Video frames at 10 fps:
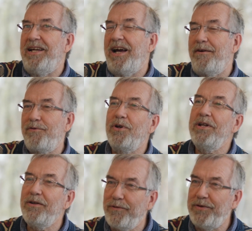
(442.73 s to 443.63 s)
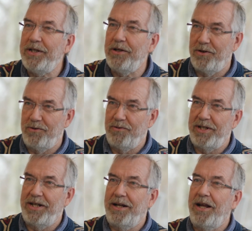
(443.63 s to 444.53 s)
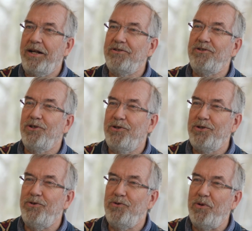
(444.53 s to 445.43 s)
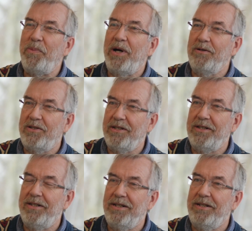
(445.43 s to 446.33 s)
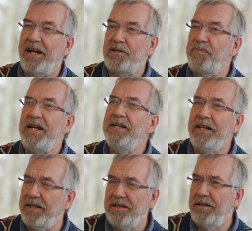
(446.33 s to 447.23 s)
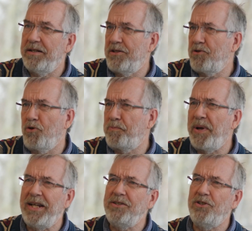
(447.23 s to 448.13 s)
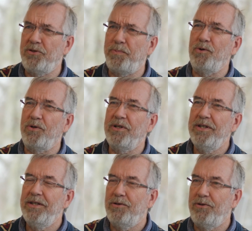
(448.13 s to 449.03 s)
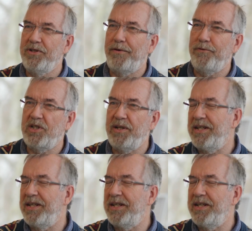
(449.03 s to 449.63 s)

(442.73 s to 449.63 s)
I've got a little video that I'd like to show you about explaining Scott Page's book on diversity.